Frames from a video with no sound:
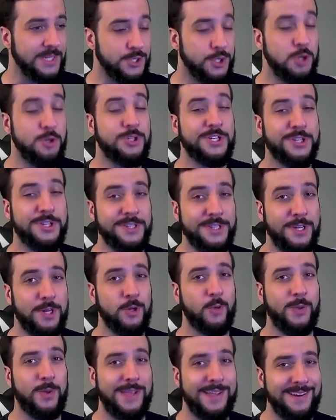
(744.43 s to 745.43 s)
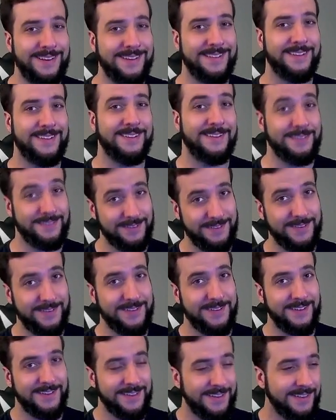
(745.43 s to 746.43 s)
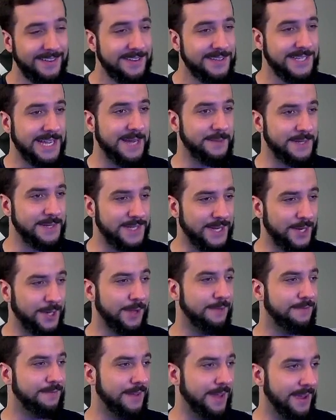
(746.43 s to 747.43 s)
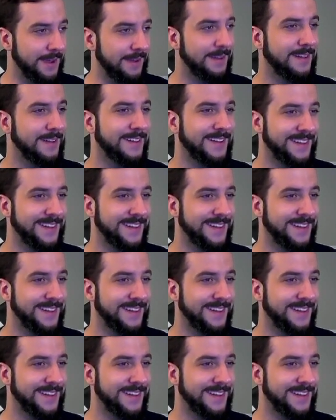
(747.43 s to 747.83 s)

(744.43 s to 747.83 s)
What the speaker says: 2 shield Nidoqueen. Time to Donkey Fang.